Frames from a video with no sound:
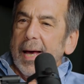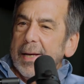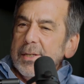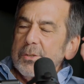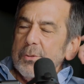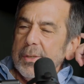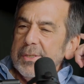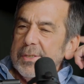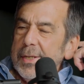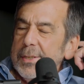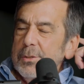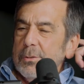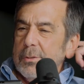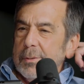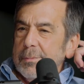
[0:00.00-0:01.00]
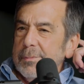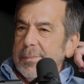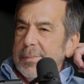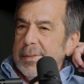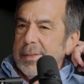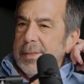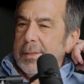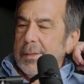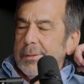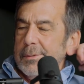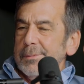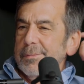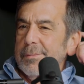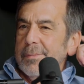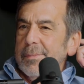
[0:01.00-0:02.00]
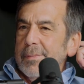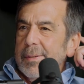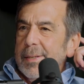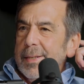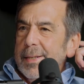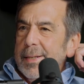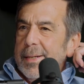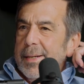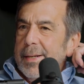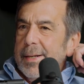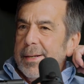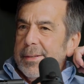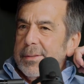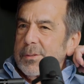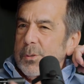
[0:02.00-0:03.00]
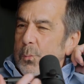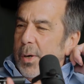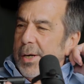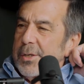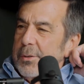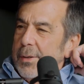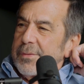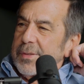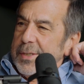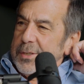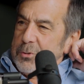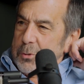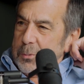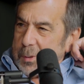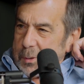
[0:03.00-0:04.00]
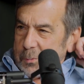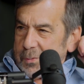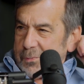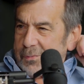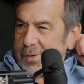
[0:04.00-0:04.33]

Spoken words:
And so I said to him, you know, so why do you have an instrument with